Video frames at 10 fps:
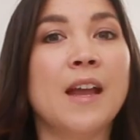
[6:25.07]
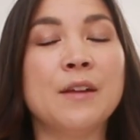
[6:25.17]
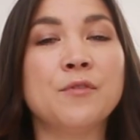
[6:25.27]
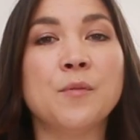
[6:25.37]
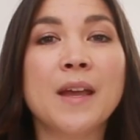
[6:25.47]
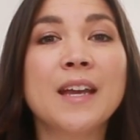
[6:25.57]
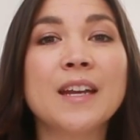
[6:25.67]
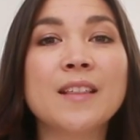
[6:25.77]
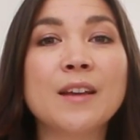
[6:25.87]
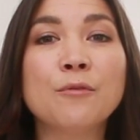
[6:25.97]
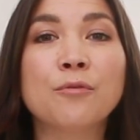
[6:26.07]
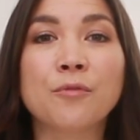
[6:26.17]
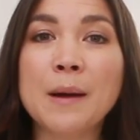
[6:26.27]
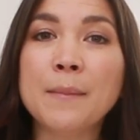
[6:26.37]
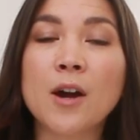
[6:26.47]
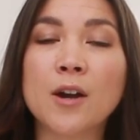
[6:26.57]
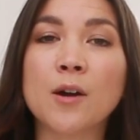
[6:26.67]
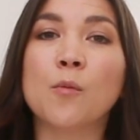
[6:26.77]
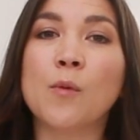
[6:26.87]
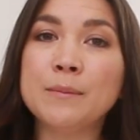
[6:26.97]
And if you make anything from
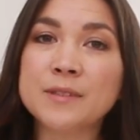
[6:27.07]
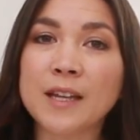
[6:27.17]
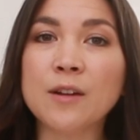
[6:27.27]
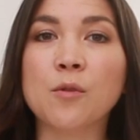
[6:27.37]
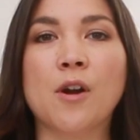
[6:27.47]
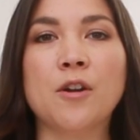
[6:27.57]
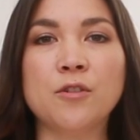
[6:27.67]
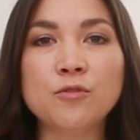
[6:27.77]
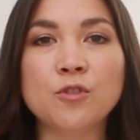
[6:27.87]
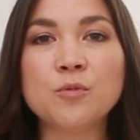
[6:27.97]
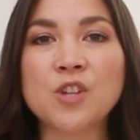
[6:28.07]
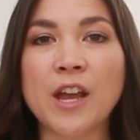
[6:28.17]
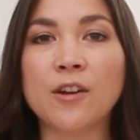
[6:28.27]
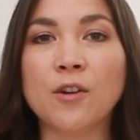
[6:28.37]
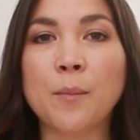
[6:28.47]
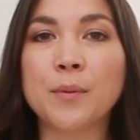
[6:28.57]
our website or our YouTube channel,